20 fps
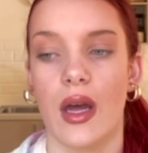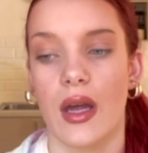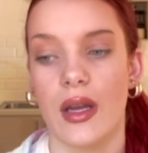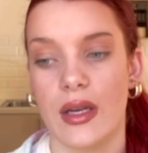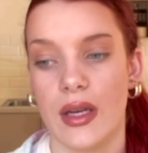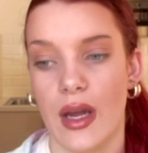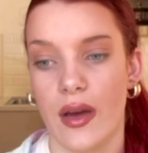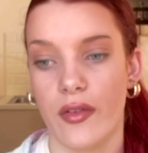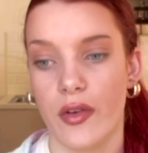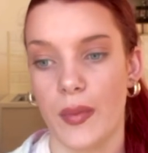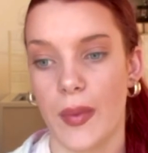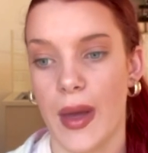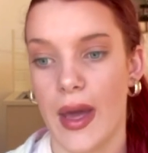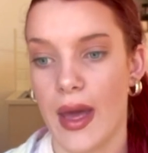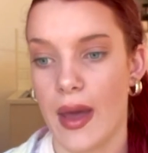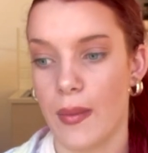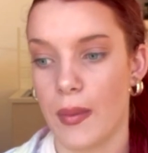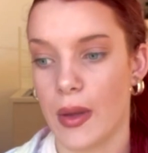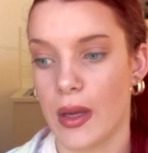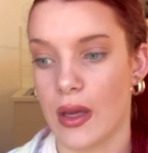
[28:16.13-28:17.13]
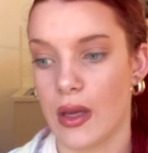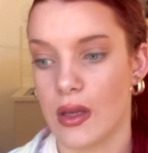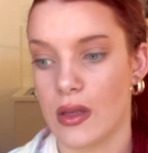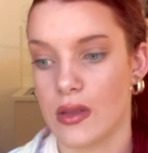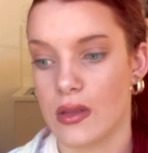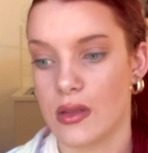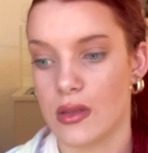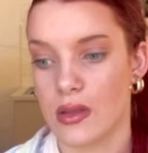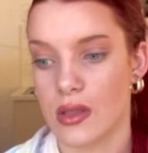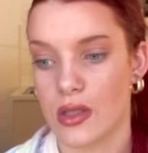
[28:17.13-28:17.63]
another pair
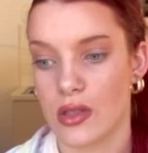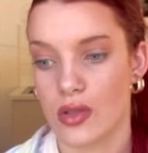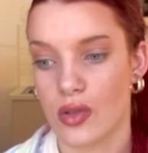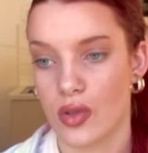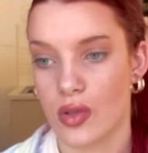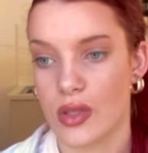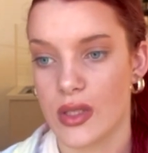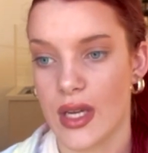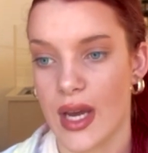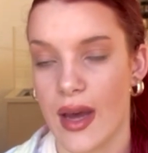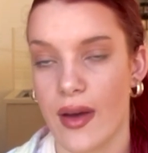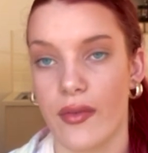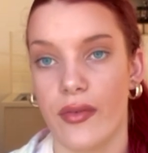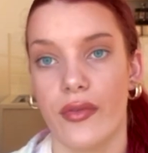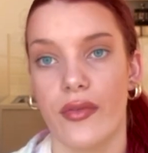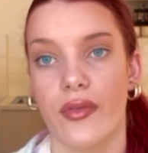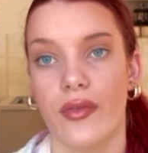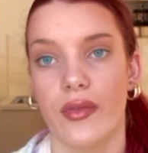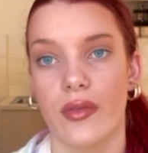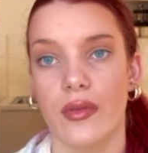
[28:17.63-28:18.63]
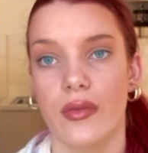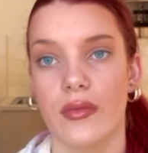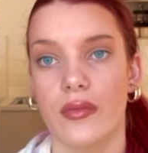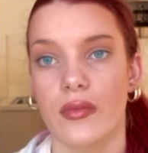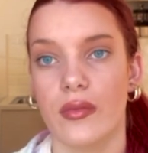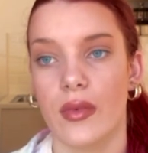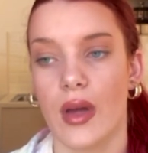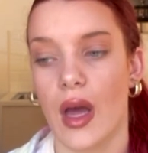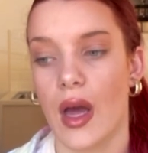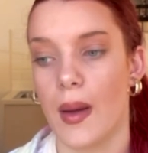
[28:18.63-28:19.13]
because it's good to have
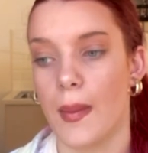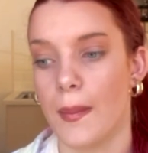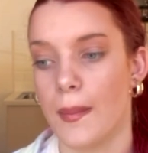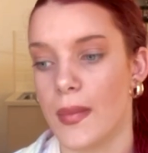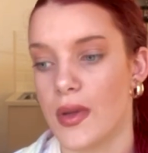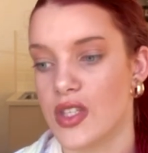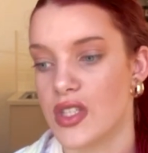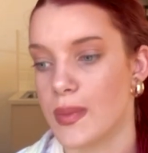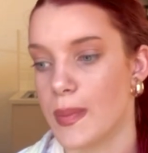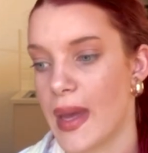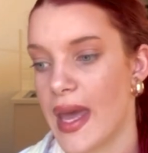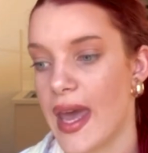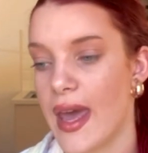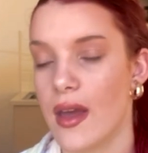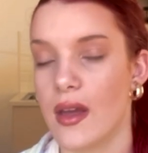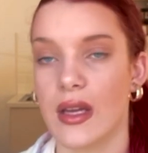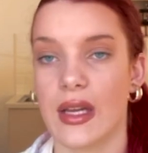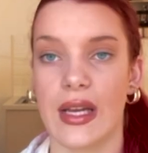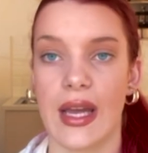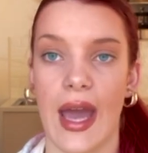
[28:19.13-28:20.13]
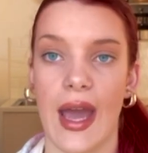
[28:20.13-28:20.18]
um, a spare in